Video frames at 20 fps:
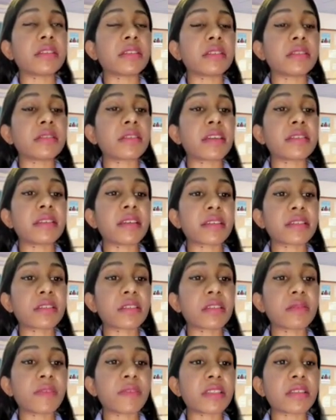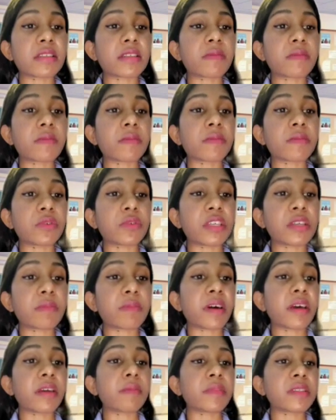the transaction which is doing
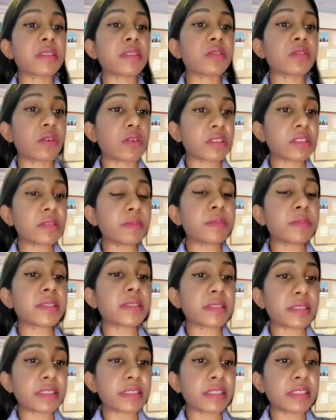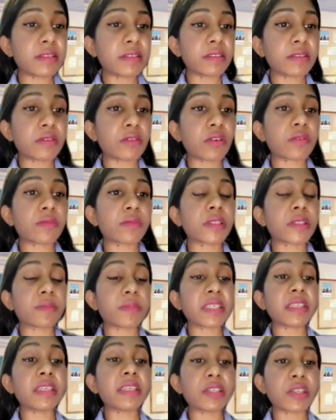by business owner personally not will be
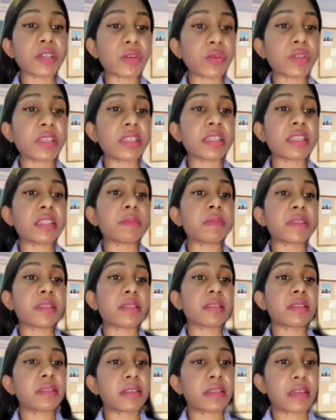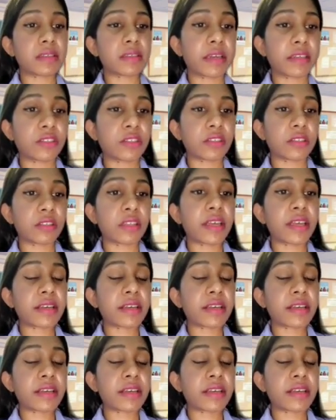included in business transaction.